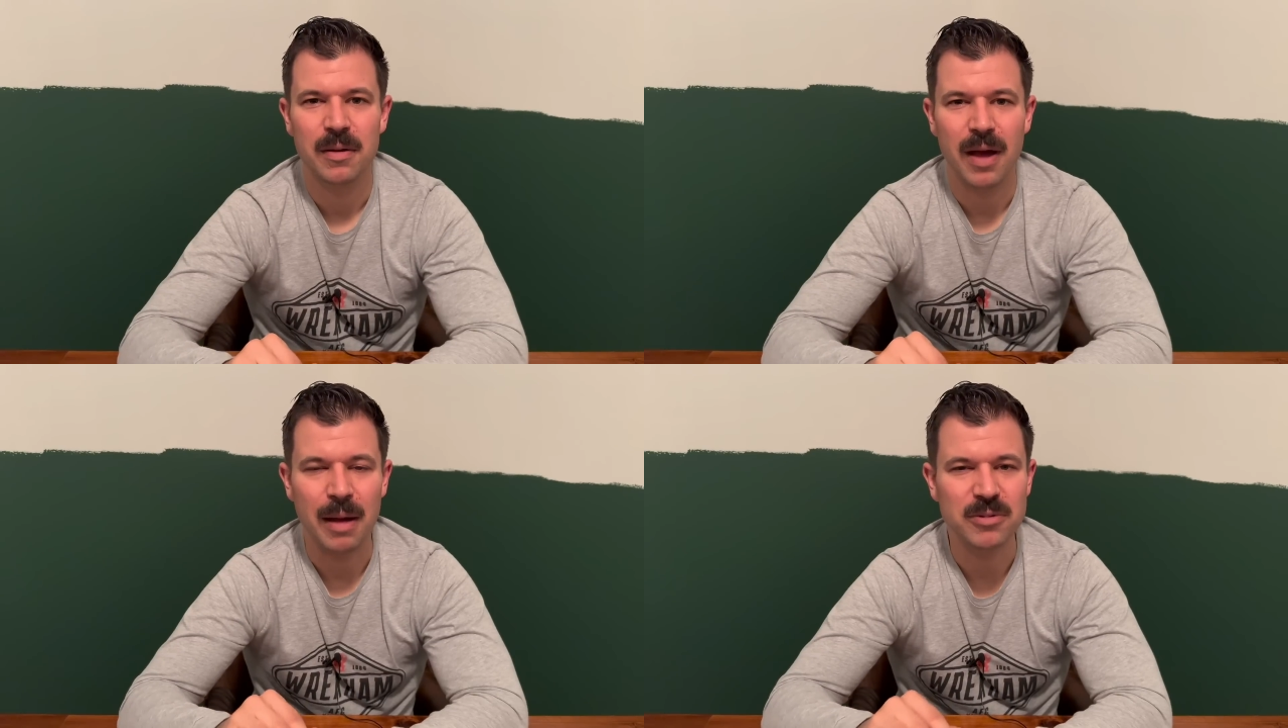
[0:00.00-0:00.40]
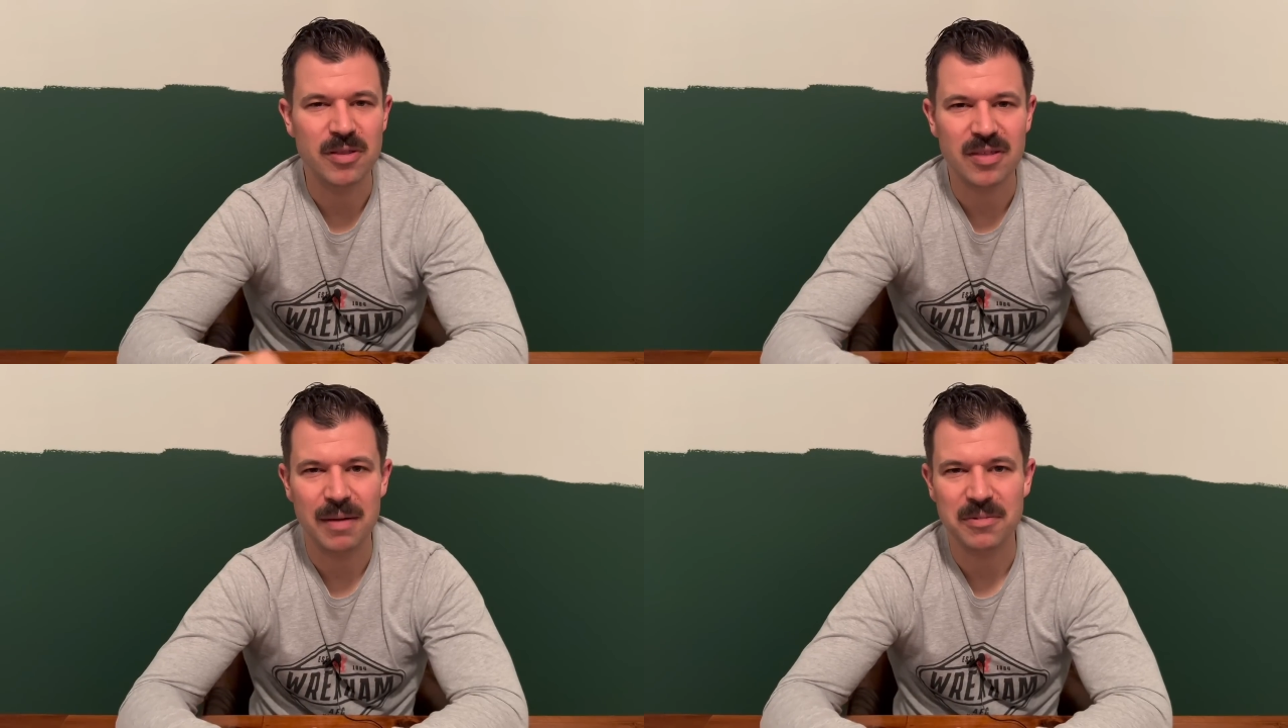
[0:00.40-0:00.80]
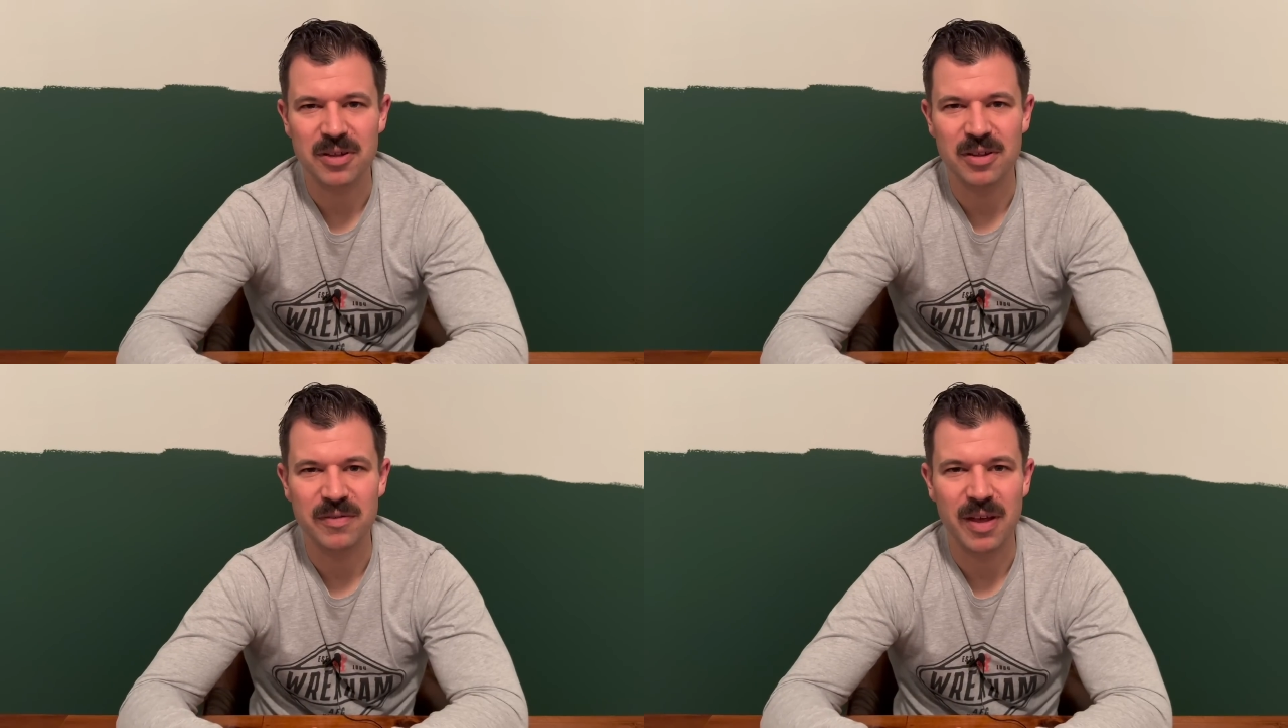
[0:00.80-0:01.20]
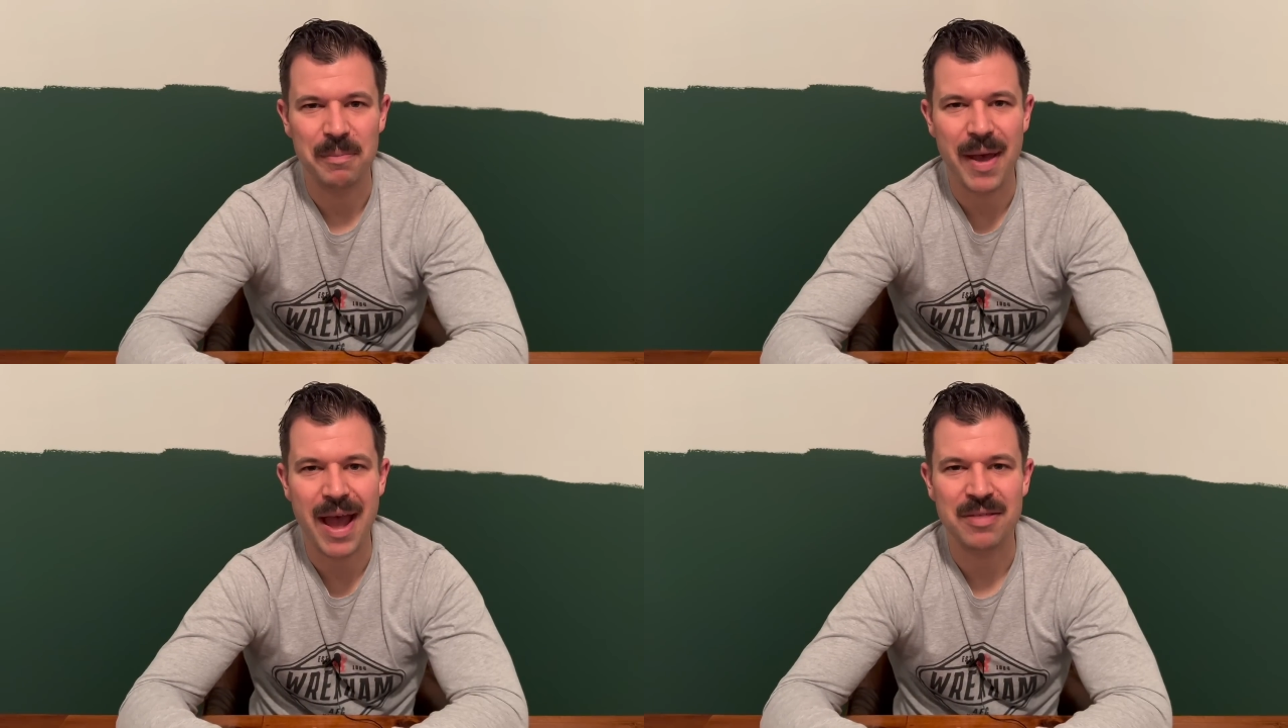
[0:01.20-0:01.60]
I'm just skeptical of that
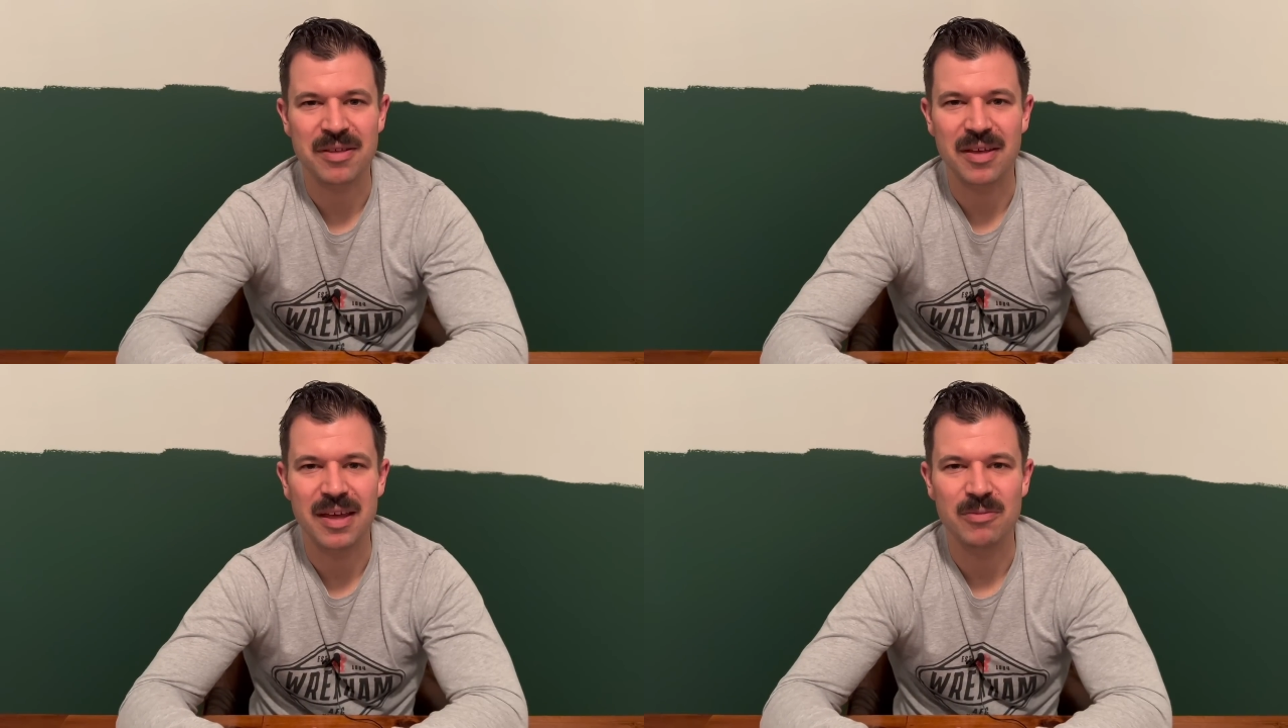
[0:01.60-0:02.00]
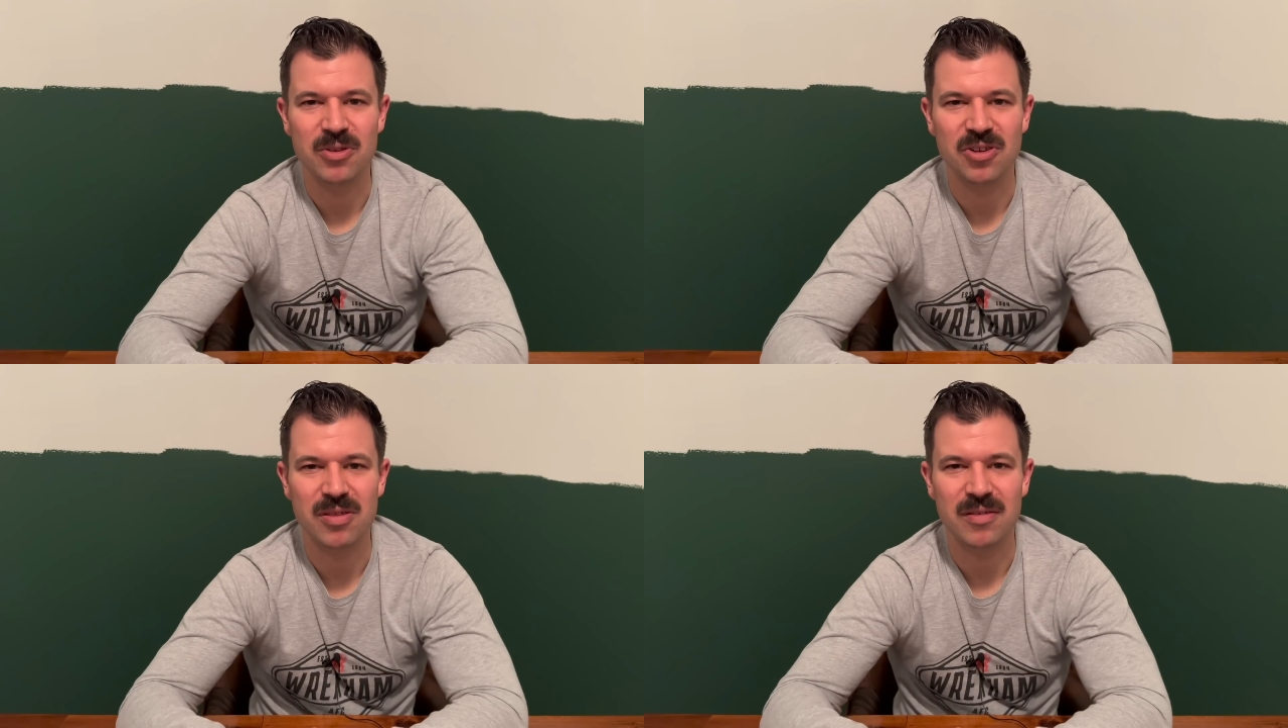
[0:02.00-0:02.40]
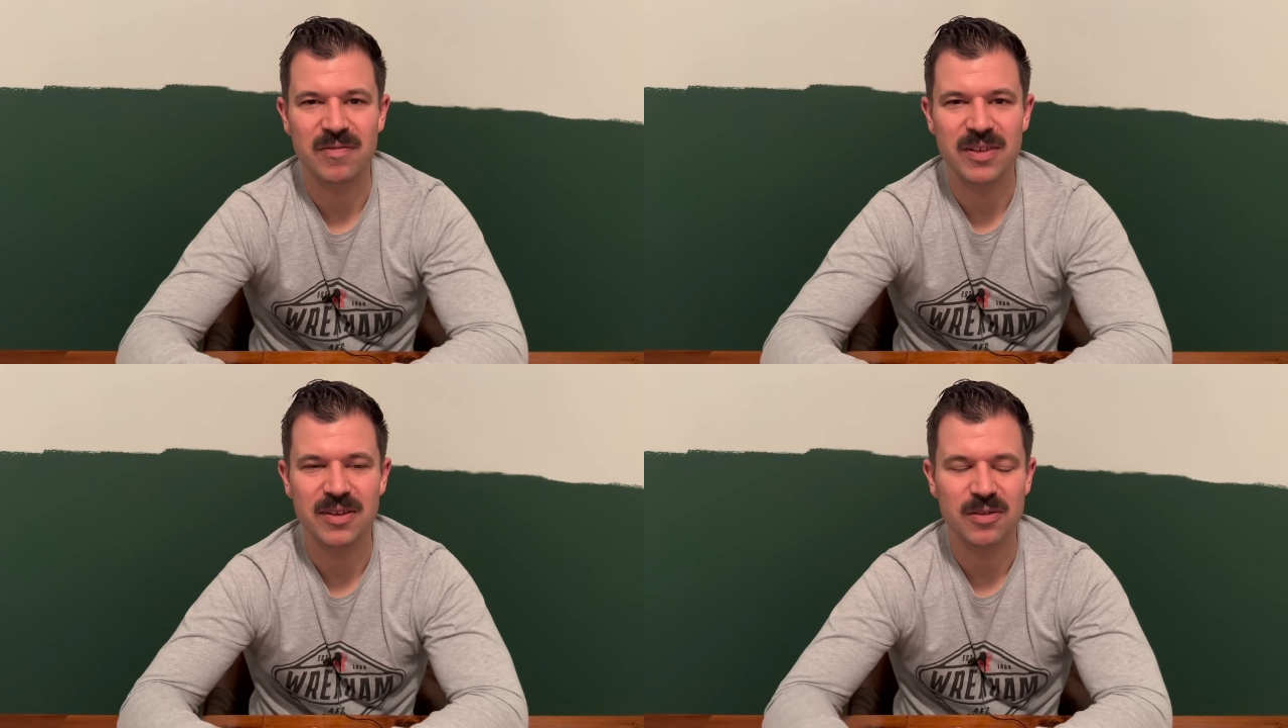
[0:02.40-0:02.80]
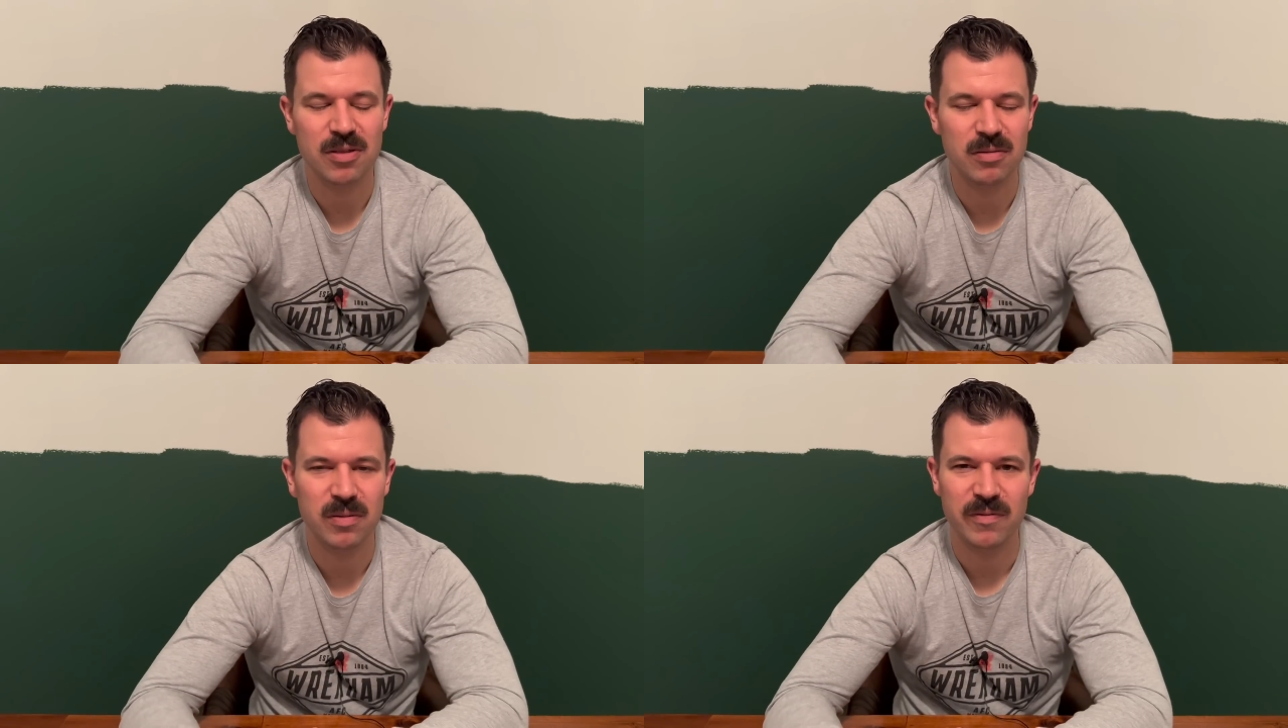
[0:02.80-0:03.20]
passing game with Justin
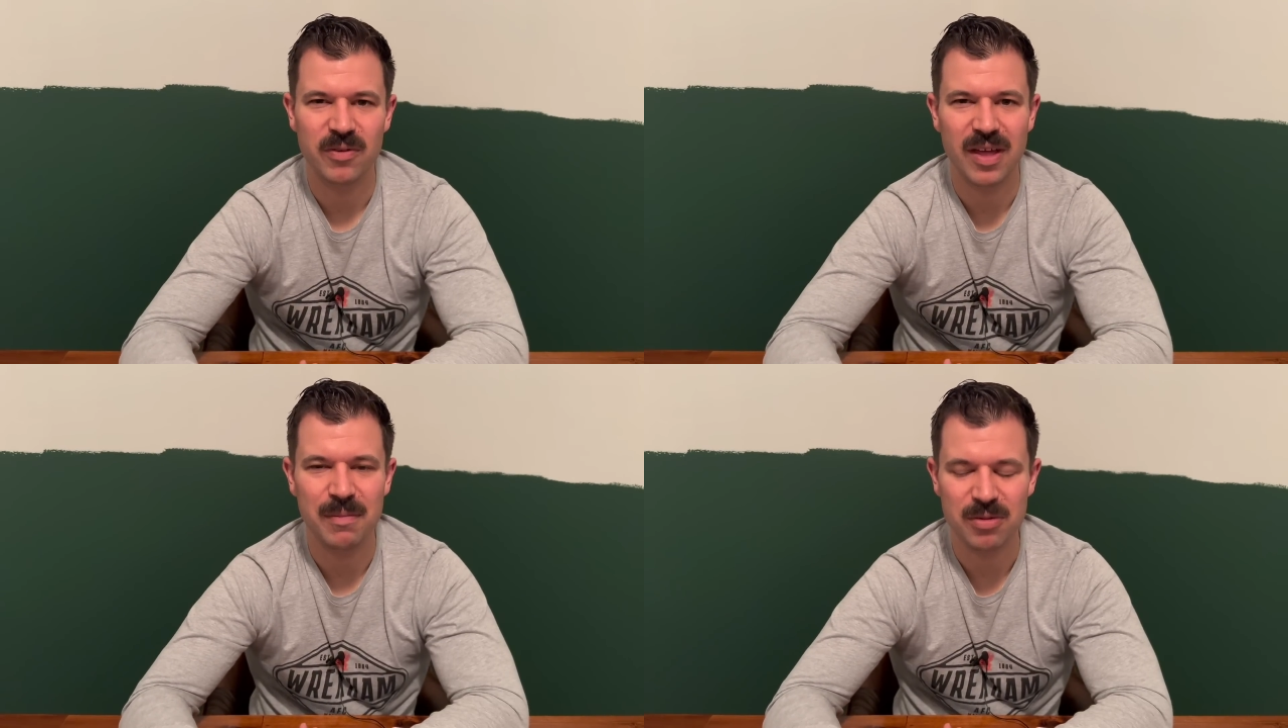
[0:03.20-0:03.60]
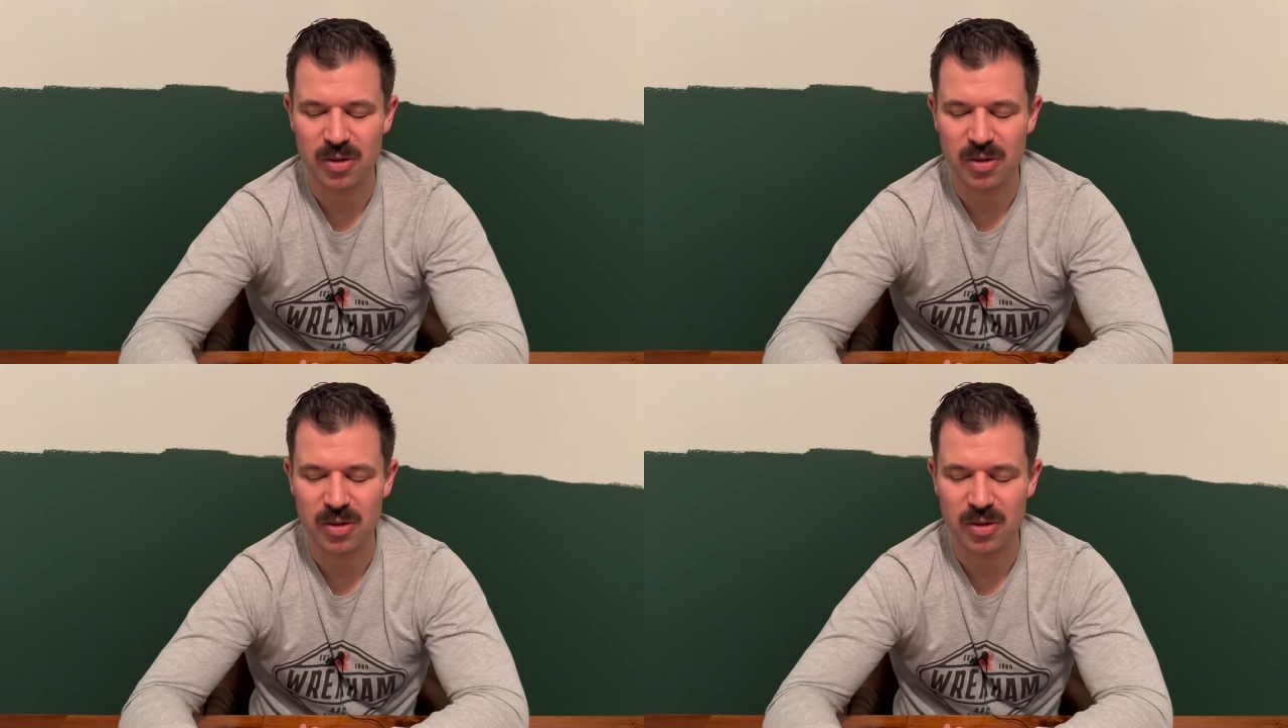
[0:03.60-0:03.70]
Fields for them,